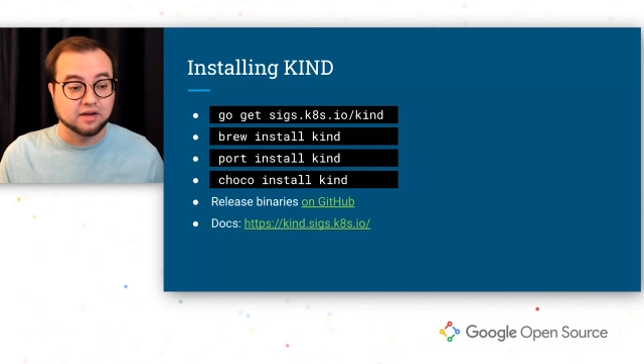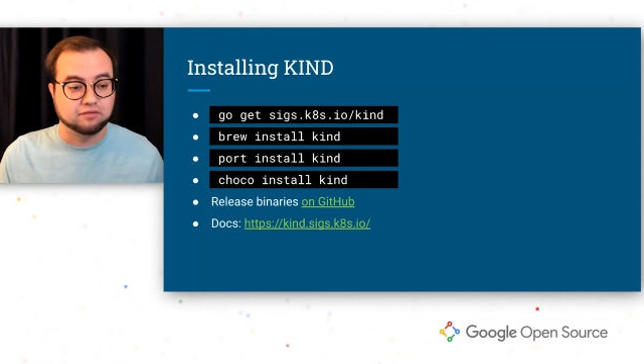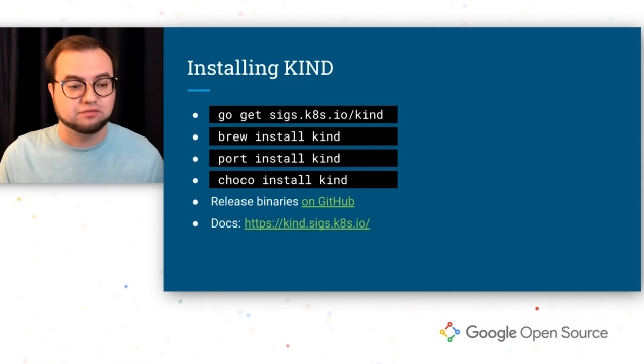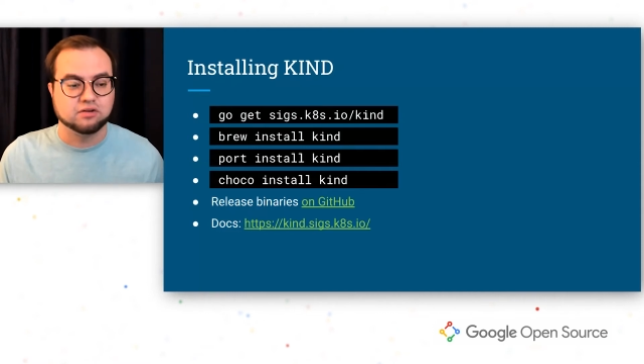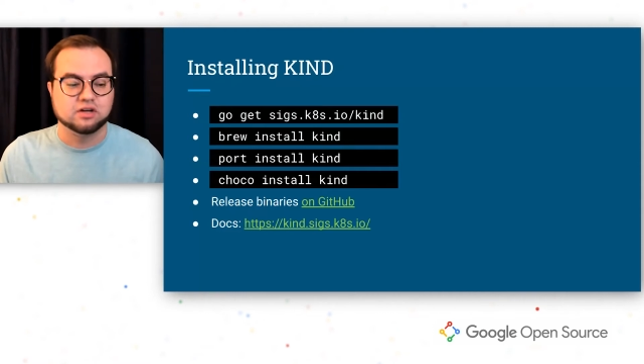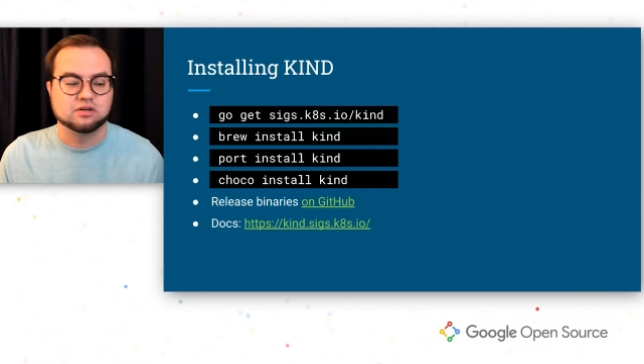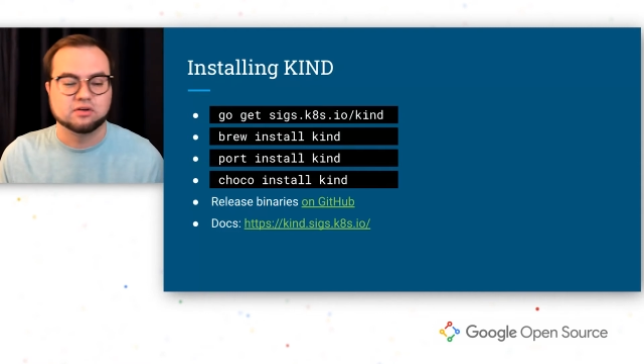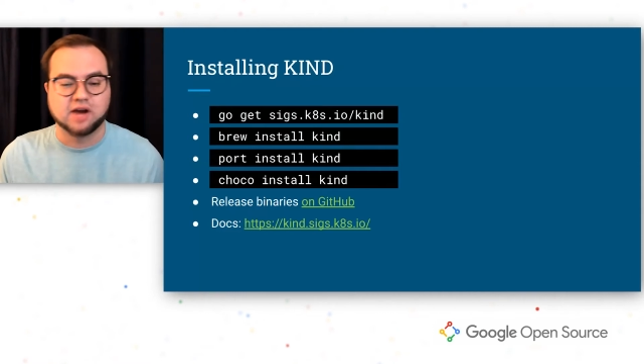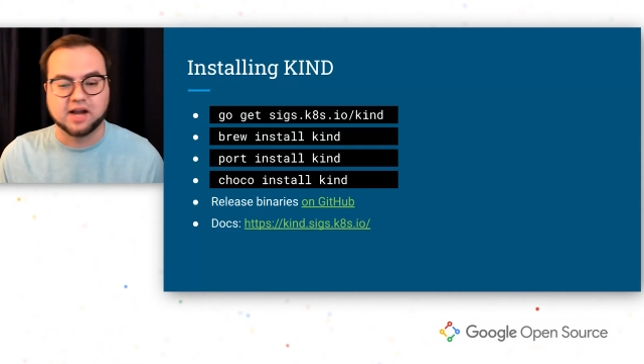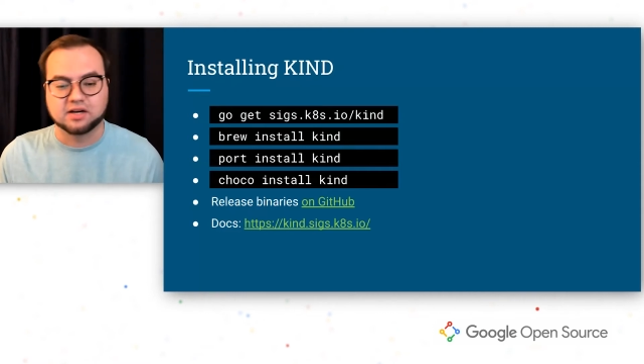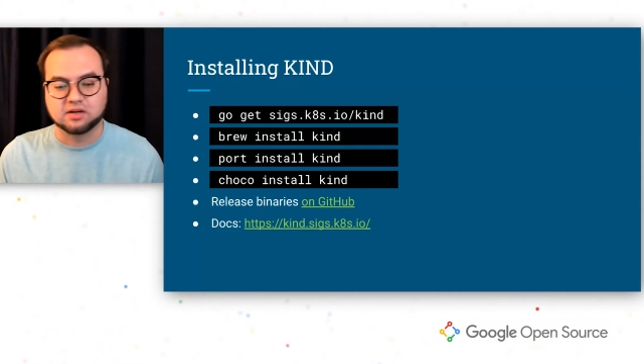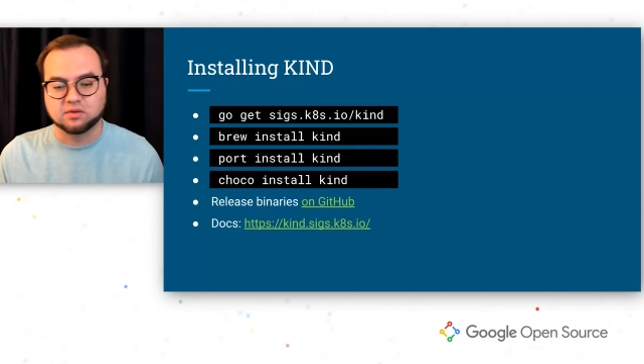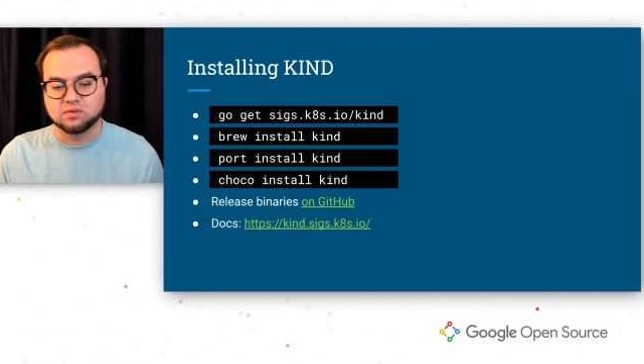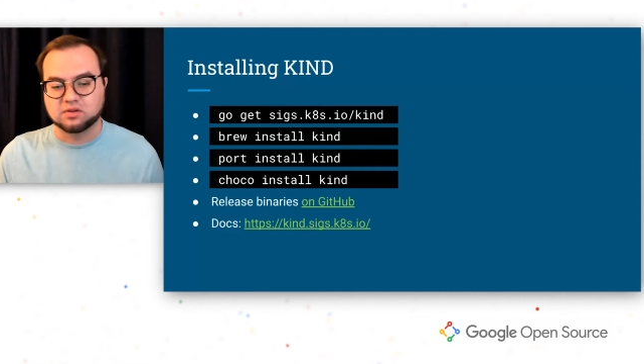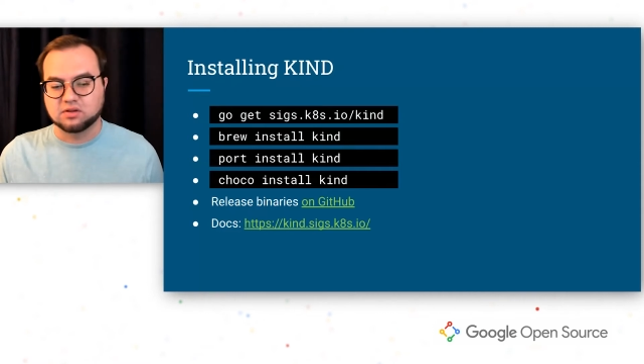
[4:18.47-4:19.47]
for
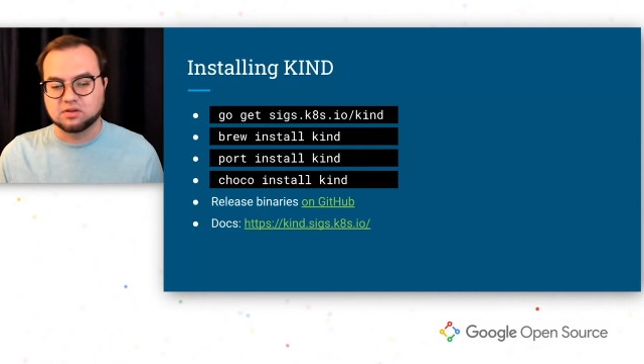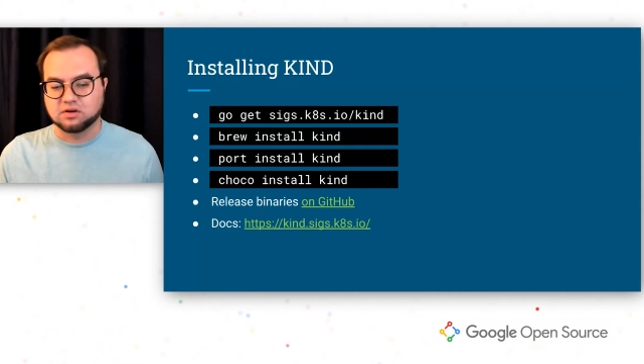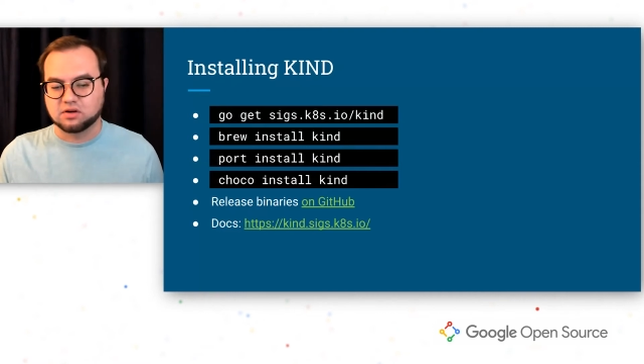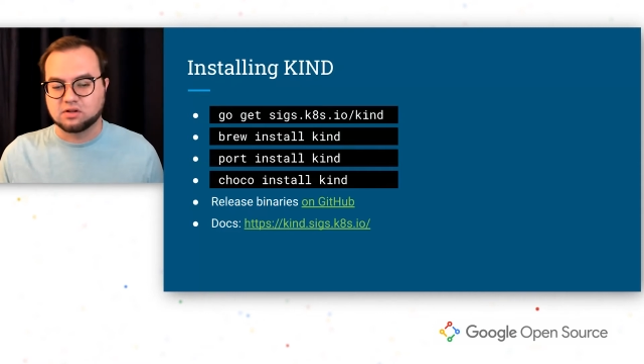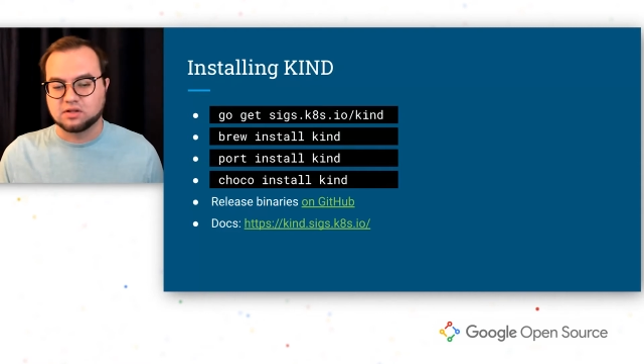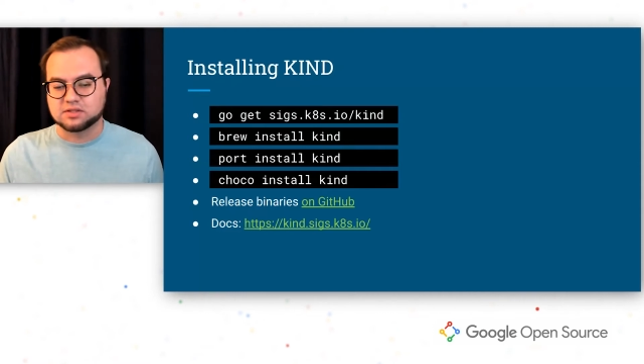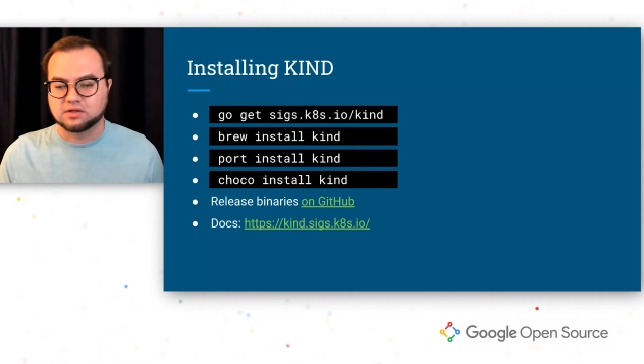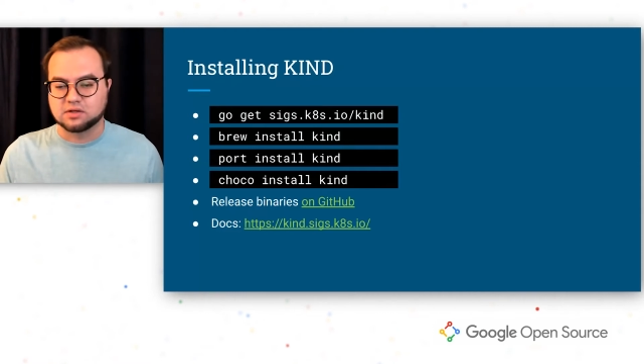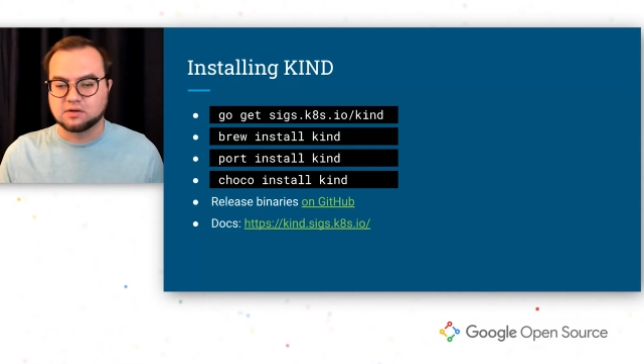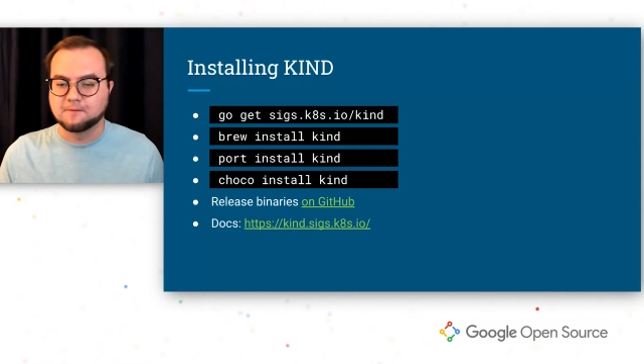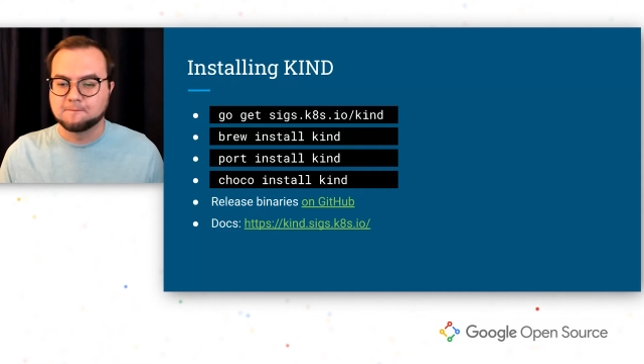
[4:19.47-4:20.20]
interacting with your cluster.